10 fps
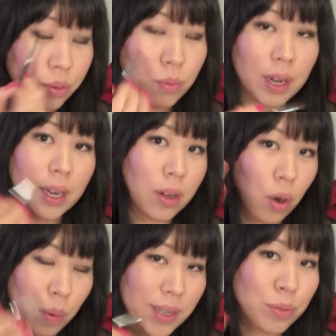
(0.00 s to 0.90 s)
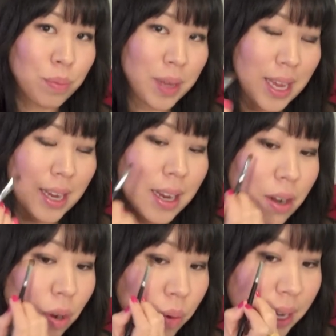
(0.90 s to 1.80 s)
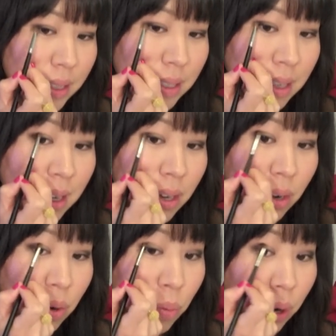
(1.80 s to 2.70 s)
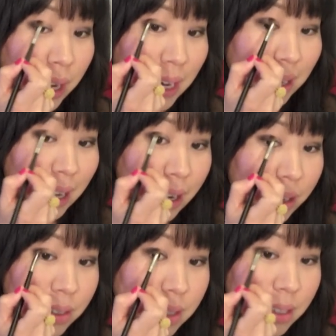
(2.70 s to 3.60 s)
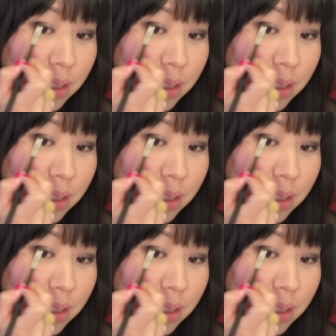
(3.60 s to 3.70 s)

want to always repeat and always work in layers.